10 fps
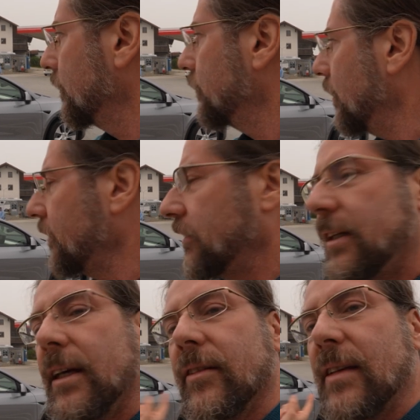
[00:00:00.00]
Do a charging
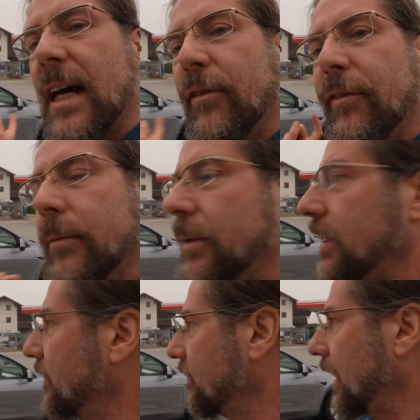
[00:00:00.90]
test now, film it
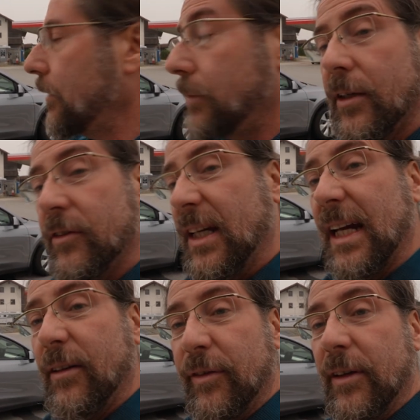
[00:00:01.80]
inside, because you
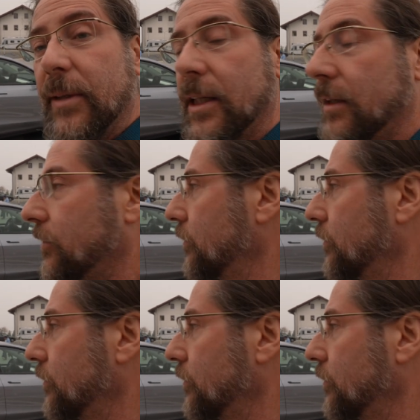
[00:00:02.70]
can film it at the